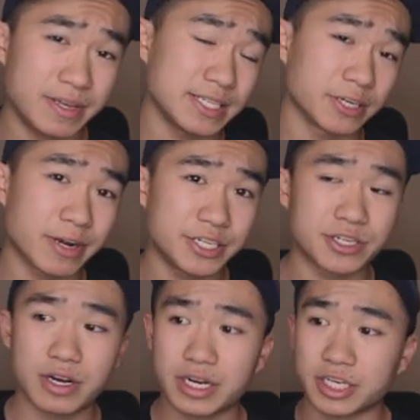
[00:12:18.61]
He has a great
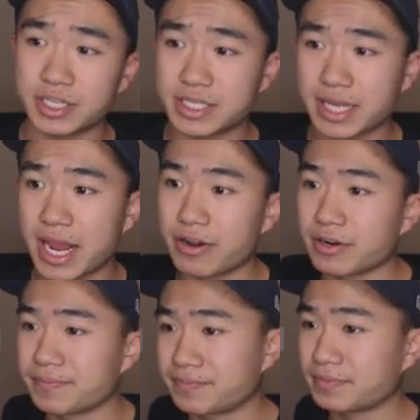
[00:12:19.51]
shot, good
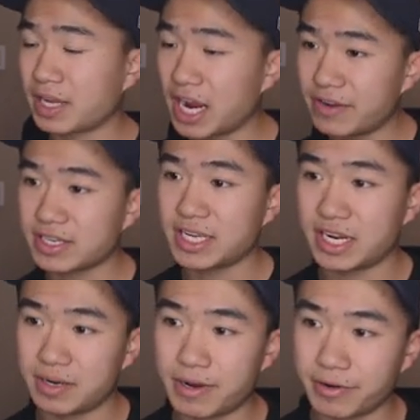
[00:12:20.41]
skater. Kind of
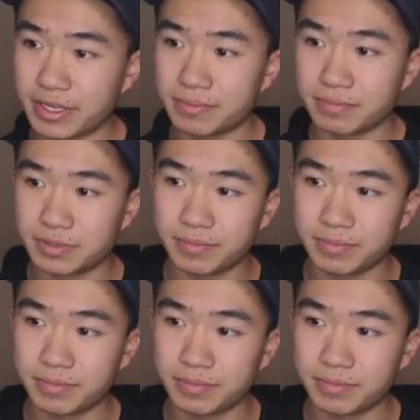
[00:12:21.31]
excited about him,